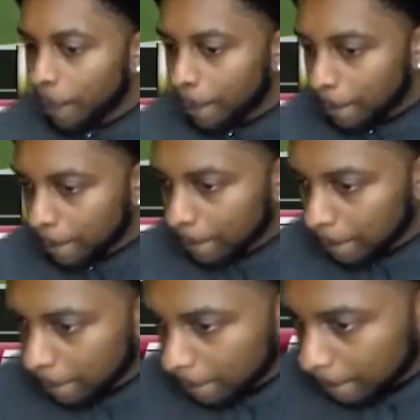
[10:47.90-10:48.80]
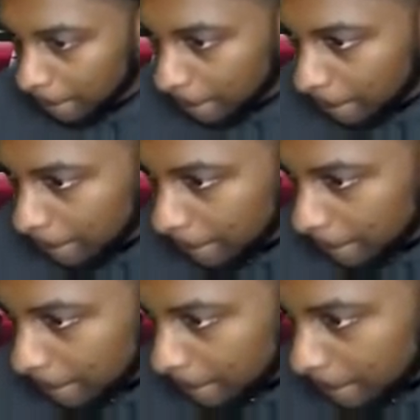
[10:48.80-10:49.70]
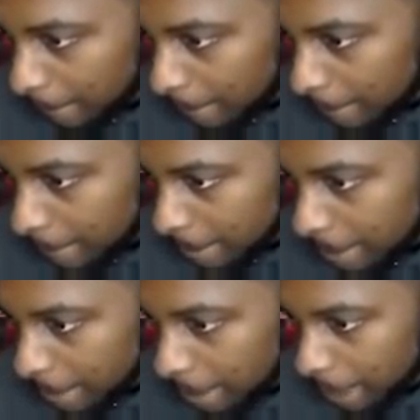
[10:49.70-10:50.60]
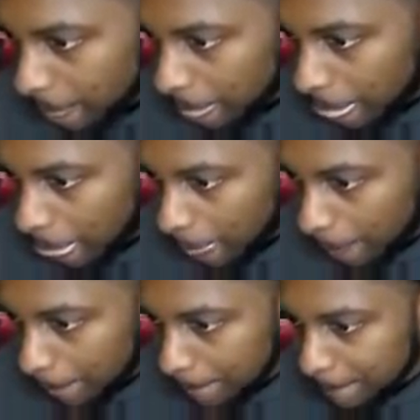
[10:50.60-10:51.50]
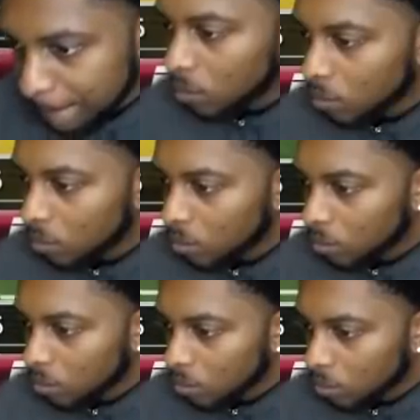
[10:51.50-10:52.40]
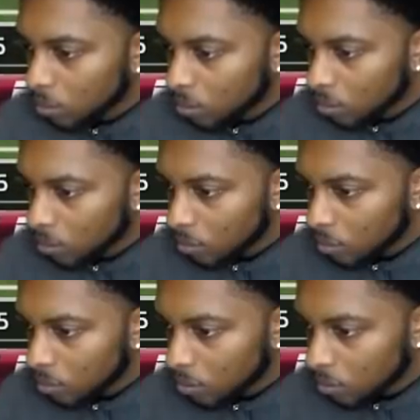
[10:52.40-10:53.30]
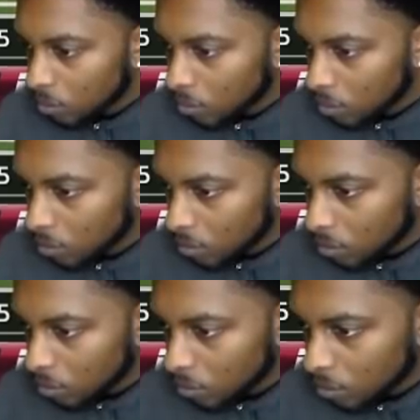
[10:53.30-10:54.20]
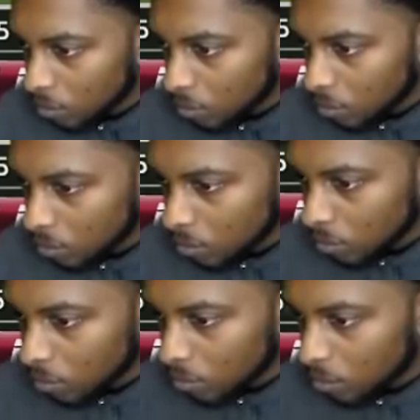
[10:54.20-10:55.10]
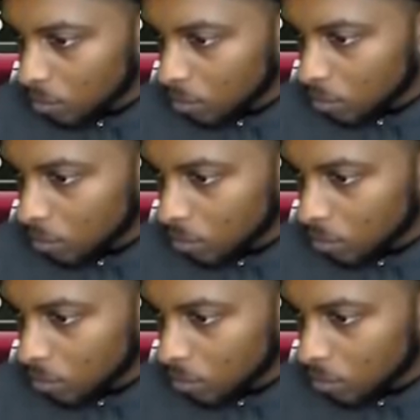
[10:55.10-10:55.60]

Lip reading: Nobody speaks.